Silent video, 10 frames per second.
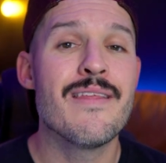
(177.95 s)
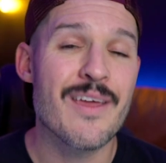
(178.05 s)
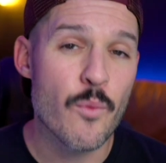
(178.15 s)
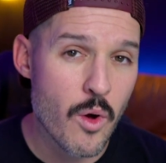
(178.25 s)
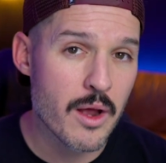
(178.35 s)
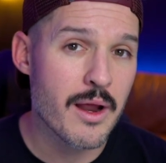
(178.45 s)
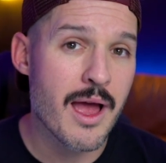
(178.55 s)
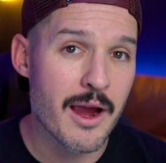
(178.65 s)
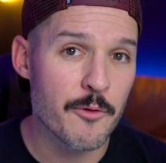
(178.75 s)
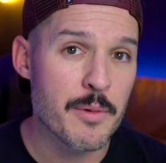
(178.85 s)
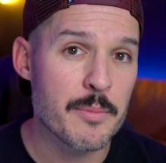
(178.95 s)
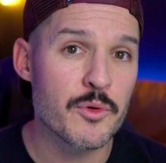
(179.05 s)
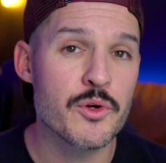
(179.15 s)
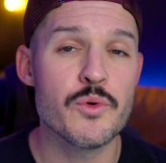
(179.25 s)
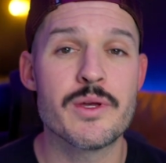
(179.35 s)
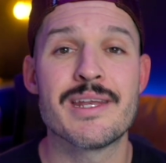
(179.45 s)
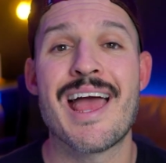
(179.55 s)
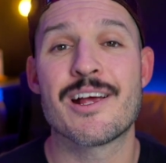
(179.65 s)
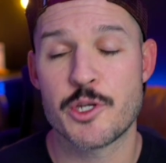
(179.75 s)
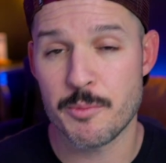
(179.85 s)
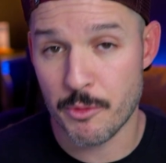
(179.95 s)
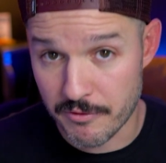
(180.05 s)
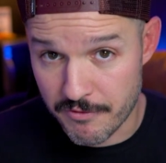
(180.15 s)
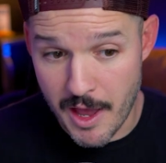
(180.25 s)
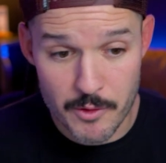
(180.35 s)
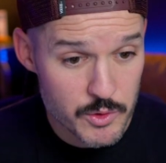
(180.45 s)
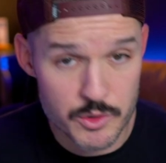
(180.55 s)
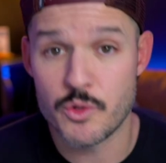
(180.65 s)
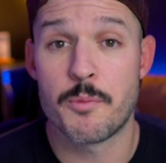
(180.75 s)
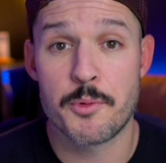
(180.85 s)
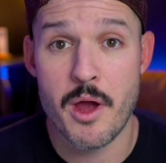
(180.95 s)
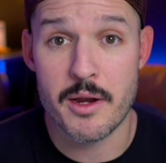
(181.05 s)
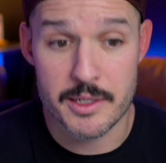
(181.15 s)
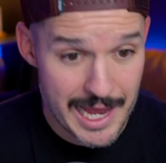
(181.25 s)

They want to hire people who can actually bring value to a product,